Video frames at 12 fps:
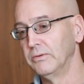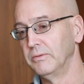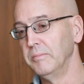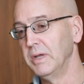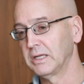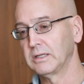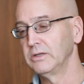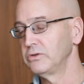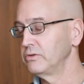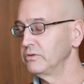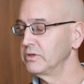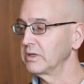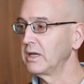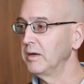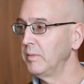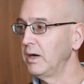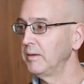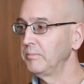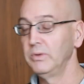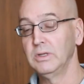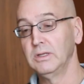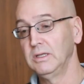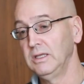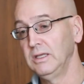medical issues that come up,
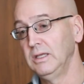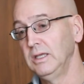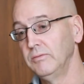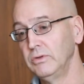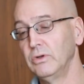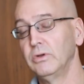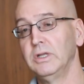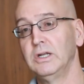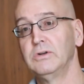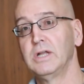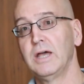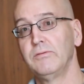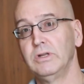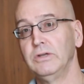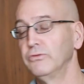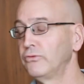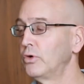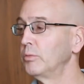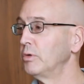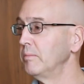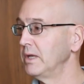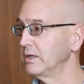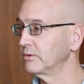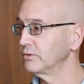even though they don't have any formal
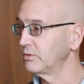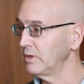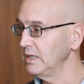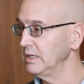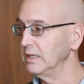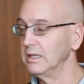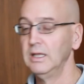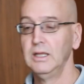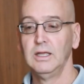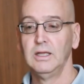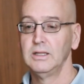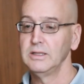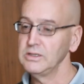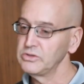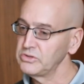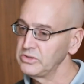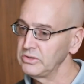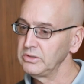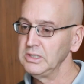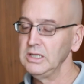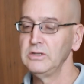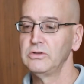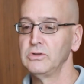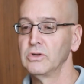medical training. Mm-hmm. They still
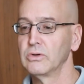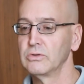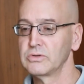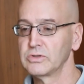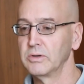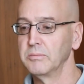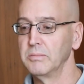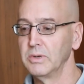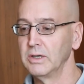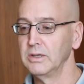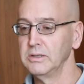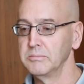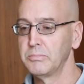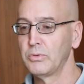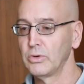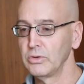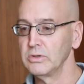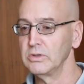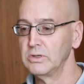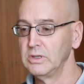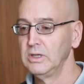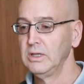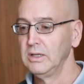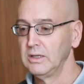need to know some important
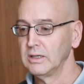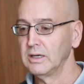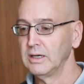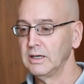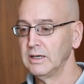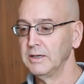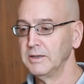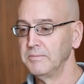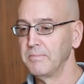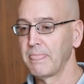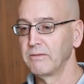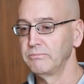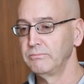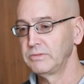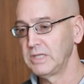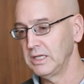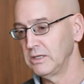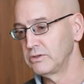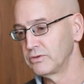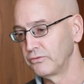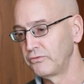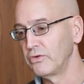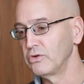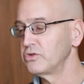tenets of
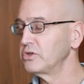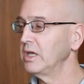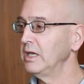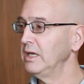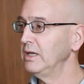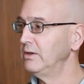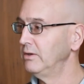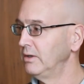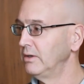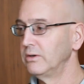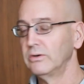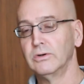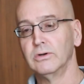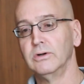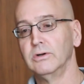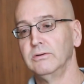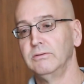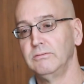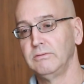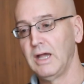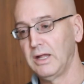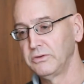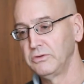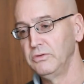first aid or mm-hmm.
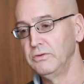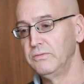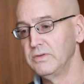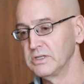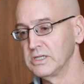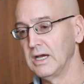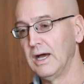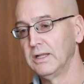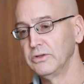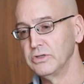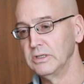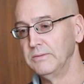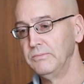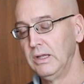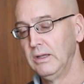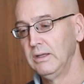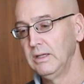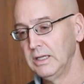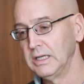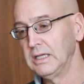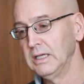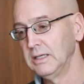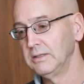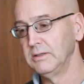altitude physiology. And
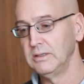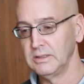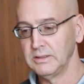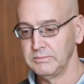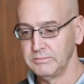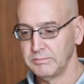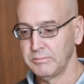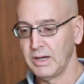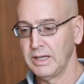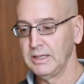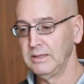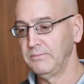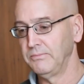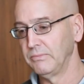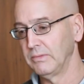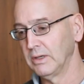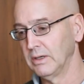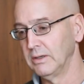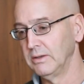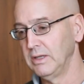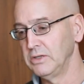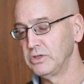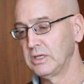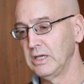again, my
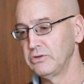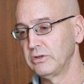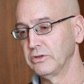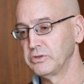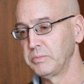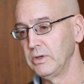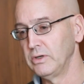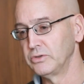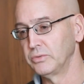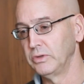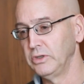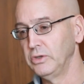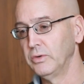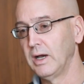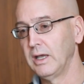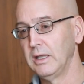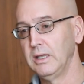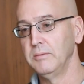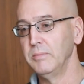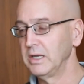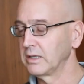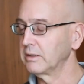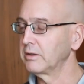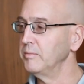educational experience with the UIA
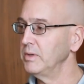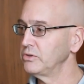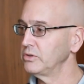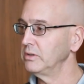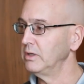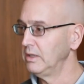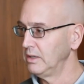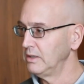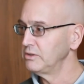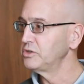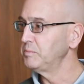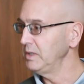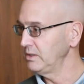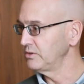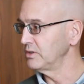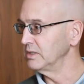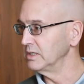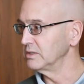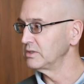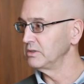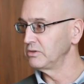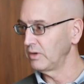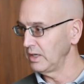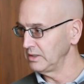Medical Commission speaks to this,
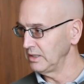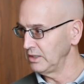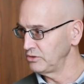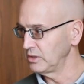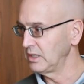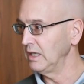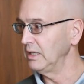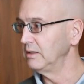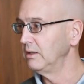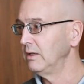trying to educate